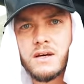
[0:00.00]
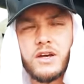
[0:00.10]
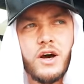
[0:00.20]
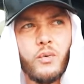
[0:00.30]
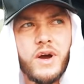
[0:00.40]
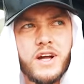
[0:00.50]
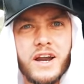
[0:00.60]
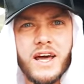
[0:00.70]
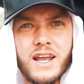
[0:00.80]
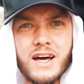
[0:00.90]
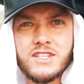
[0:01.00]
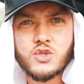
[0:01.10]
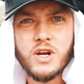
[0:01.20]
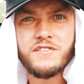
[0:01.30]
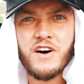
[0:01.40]
Yo, we got here like
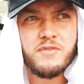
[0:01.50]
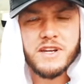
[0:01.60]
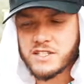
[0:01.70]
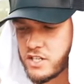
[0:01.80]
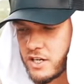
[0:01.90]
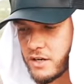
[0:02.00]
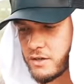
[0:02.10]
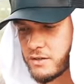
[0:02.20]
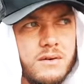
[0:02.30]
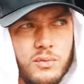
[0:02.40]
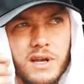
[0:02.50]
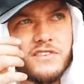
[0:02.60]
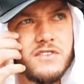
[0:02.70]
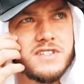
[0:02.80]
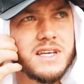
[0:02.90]
25 minutes ago. We
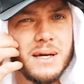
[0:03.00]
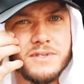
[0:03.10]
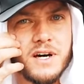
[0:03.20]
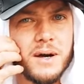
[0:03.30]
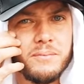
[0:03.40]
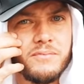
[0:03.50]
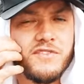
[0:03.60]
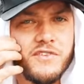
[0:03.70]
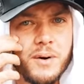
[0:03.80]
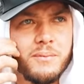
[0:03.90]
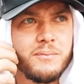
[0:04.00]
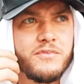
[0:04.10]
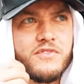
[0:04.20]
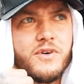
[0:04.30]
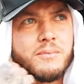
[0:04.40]
left at the same time from
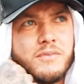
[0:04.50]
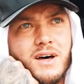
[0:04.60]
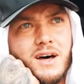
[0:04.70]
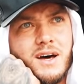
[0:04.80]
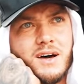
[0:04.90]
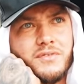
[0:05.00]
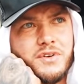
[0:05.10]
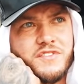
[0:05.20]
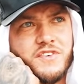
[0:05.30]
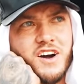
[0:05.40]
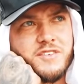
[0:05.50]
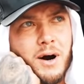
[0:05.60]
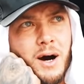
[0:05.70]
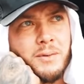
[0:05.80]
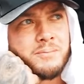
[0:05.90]
from the from the Five
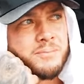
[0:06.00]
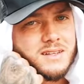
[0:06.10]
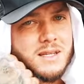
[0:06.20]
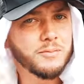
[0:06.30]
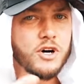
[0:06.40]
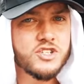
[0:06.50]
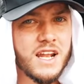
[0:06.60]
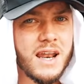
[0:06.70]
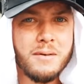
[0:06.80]
Palm. The boys on a